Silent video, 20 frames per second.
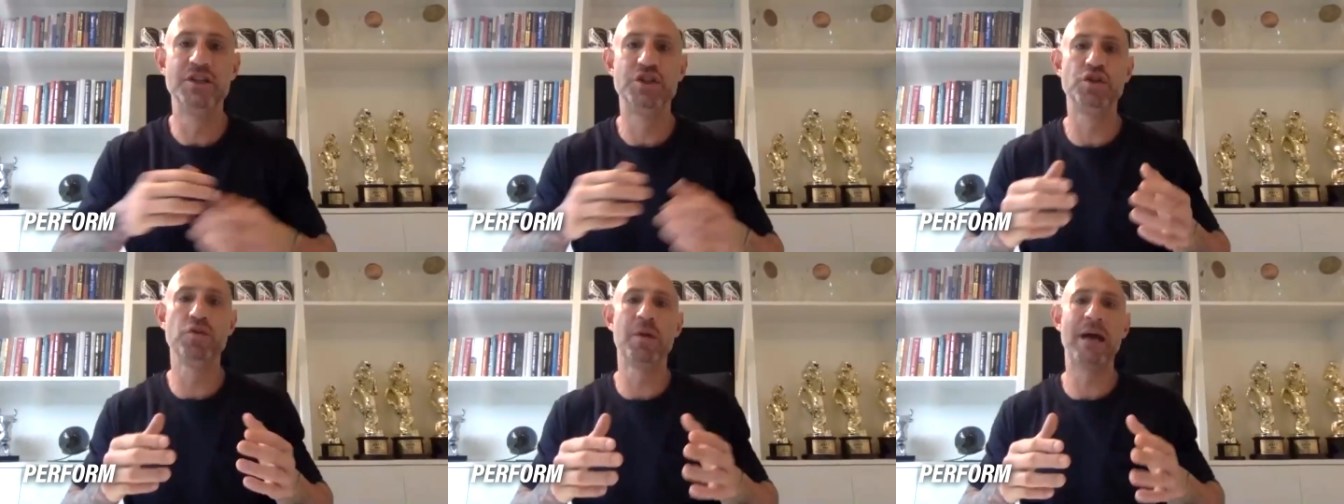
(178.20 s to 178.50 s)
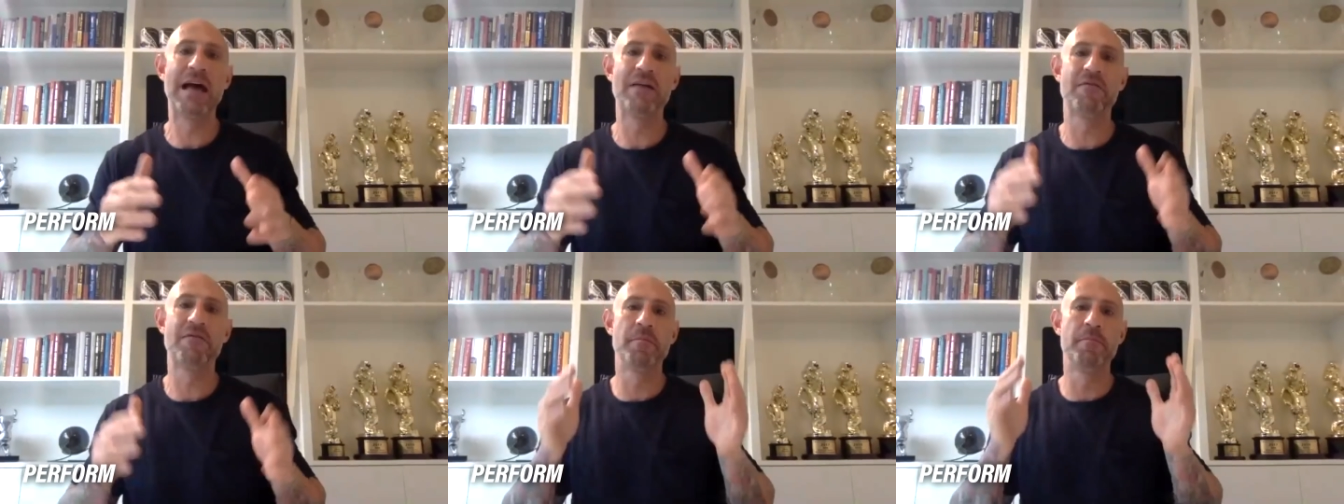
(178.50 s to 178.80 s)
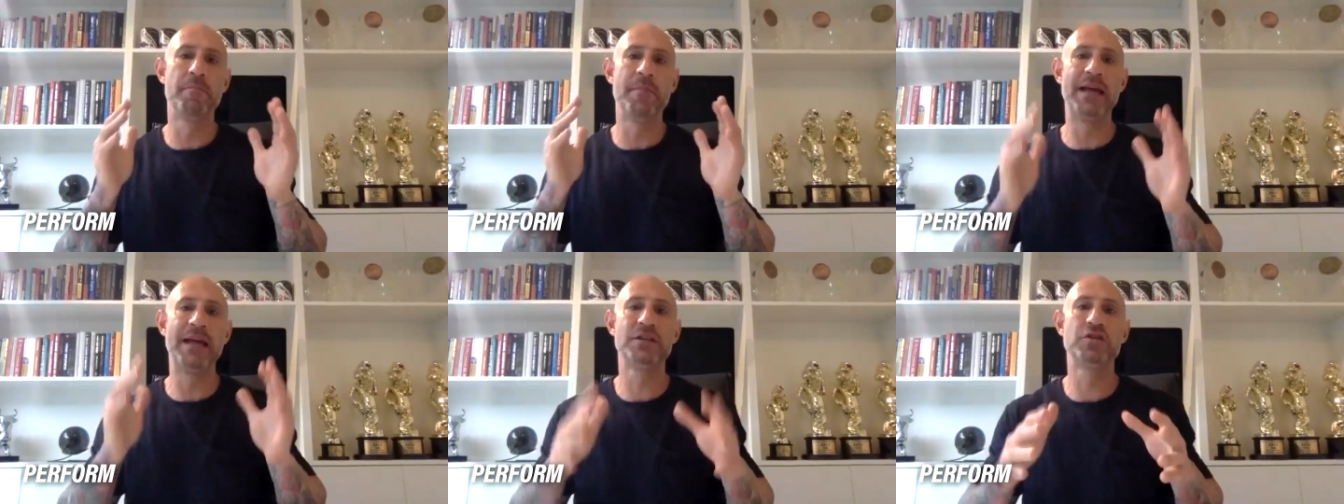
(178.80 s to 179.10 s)
you have a
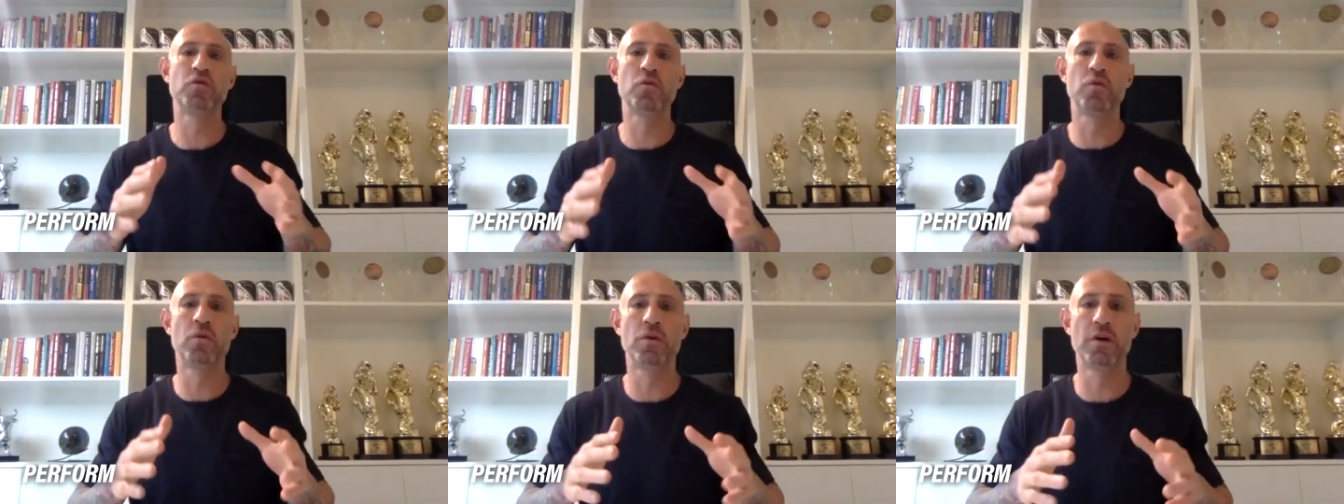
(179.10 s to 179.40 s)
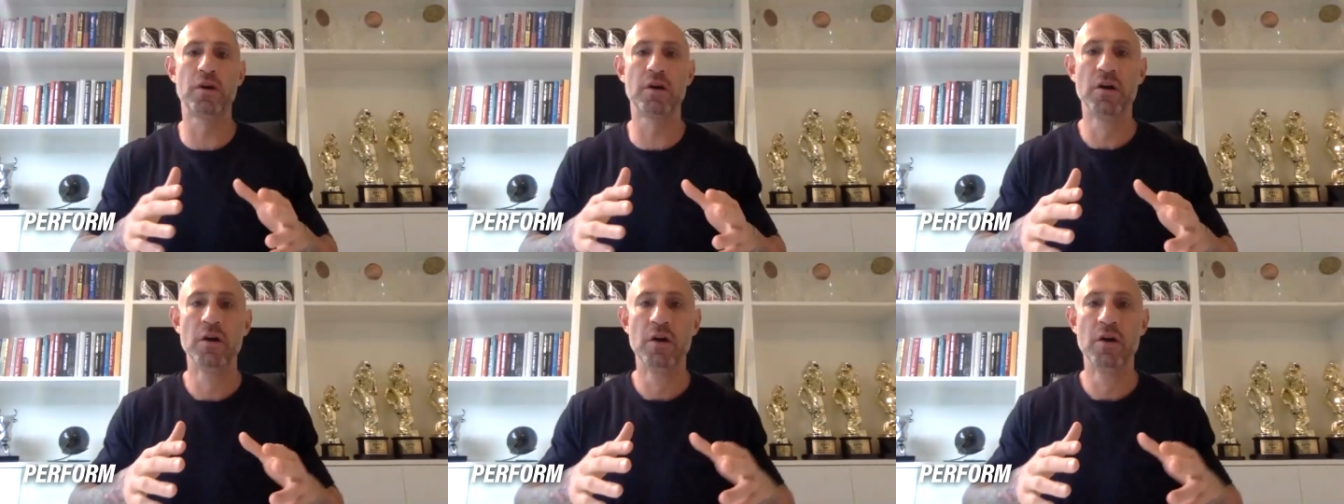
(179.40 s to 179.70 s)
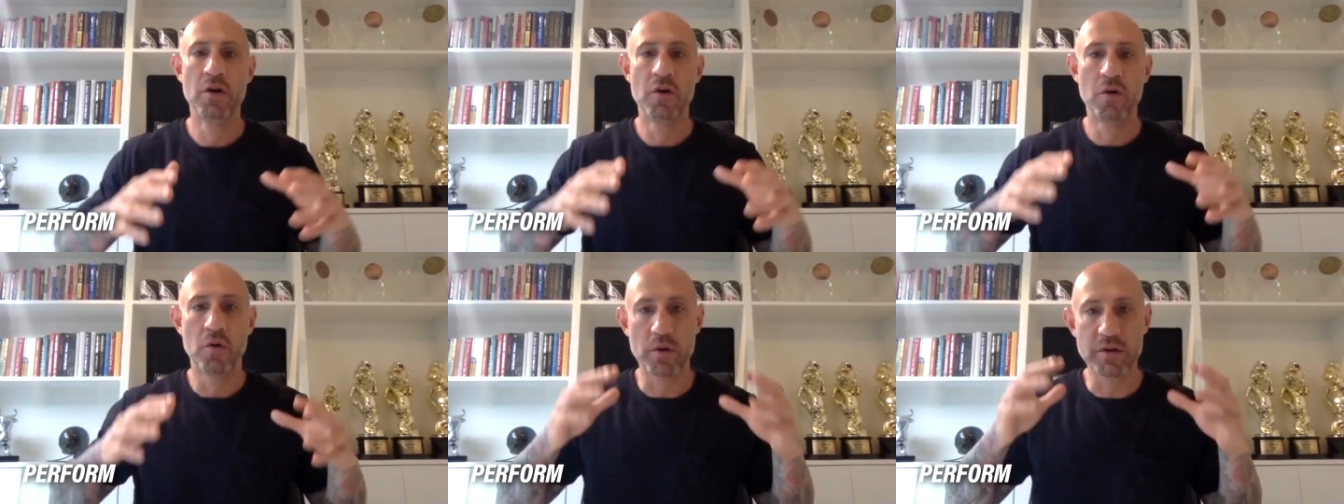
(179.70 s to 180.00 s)
mentor
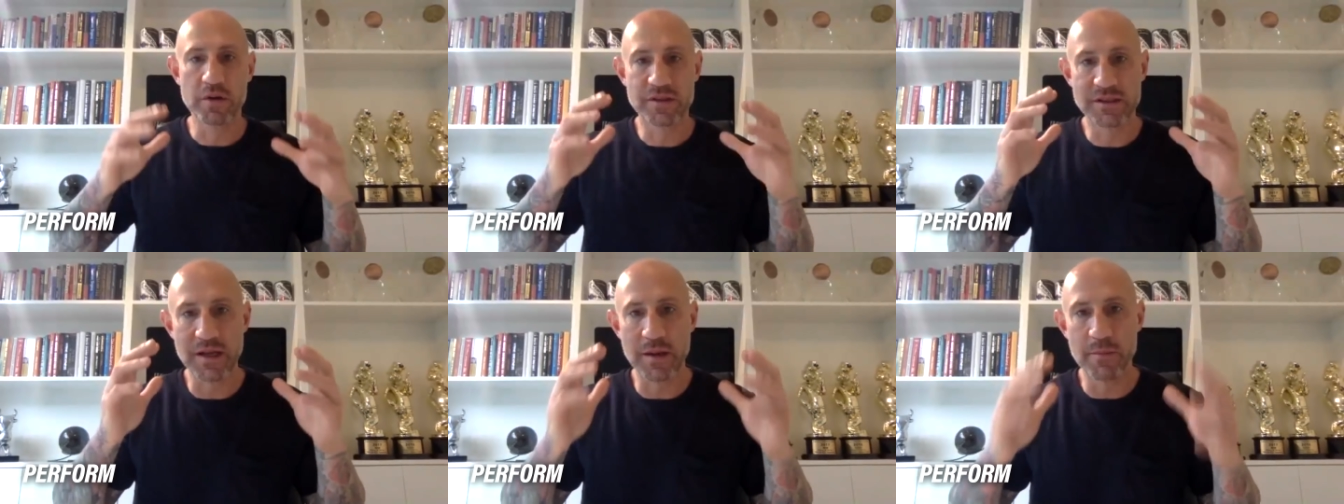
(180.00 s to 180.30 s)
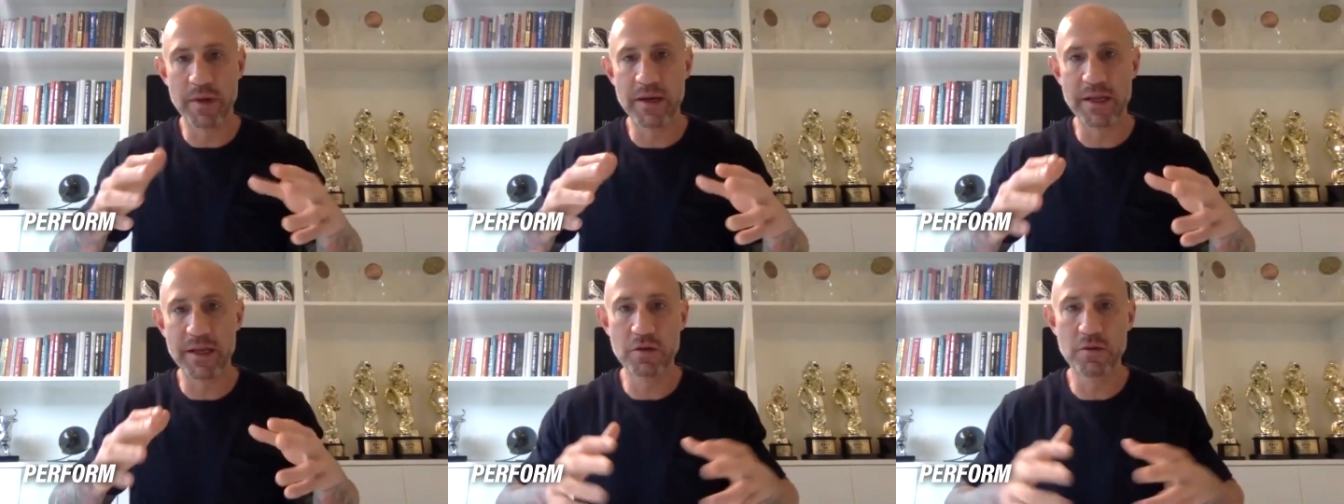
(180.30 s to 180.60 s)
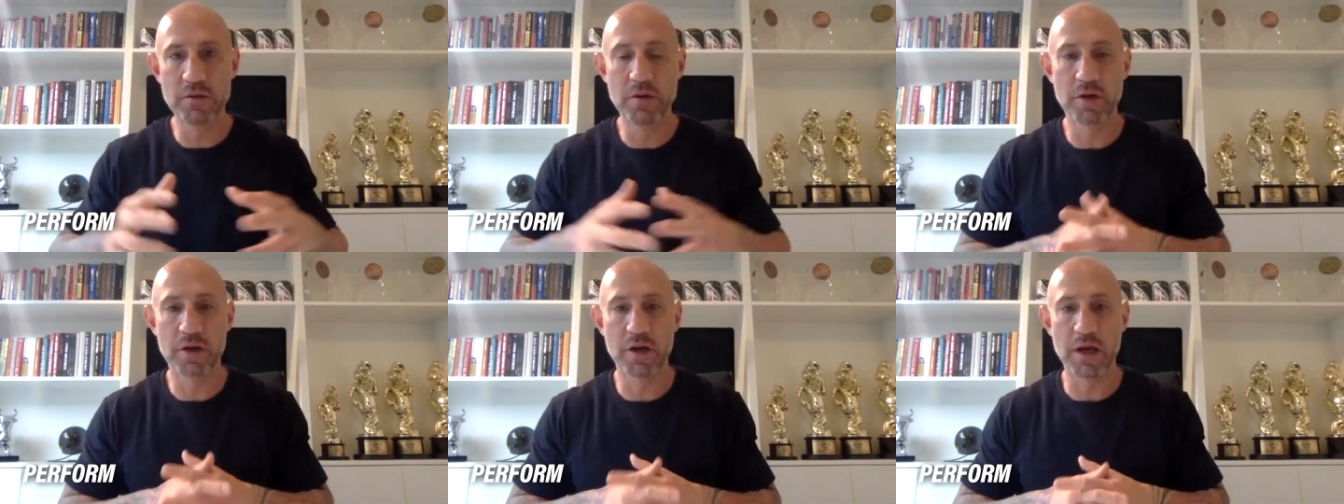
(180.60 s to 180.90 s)
or somebody you
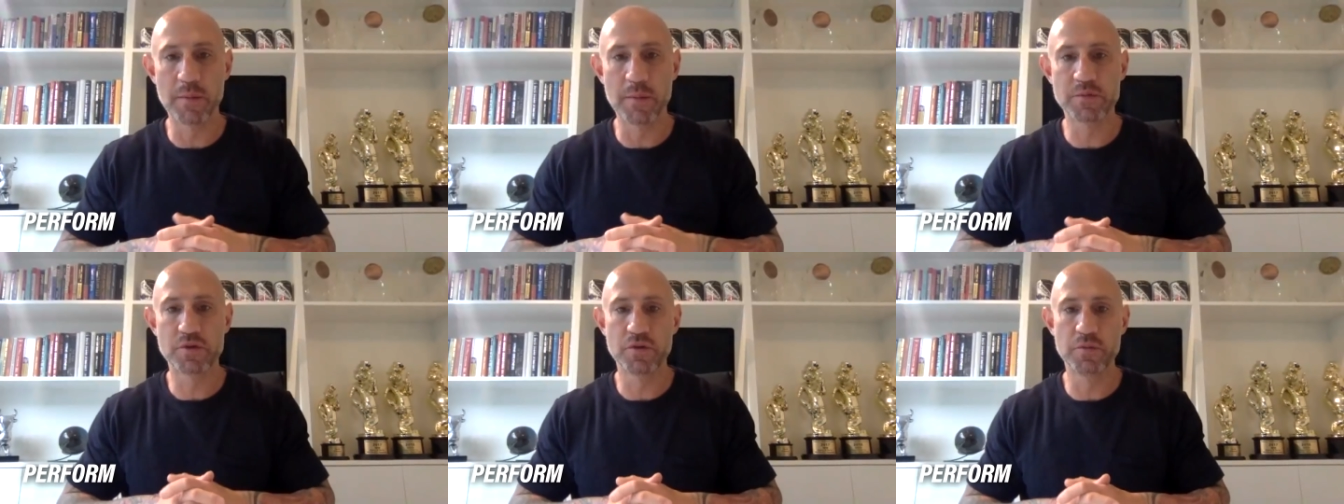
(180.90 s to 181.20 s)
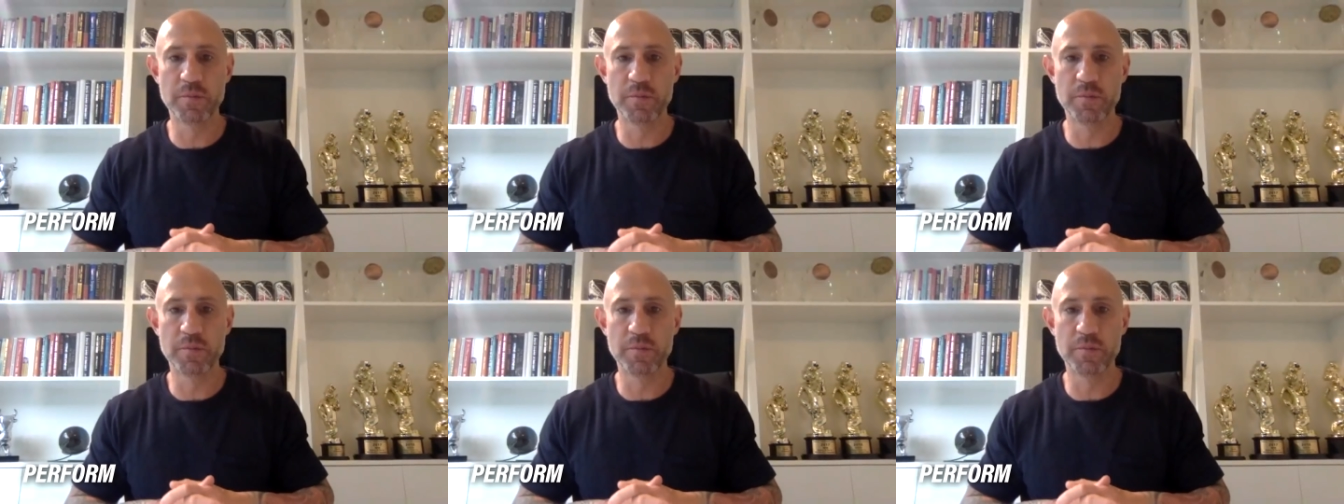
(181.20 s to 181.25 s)
look up to?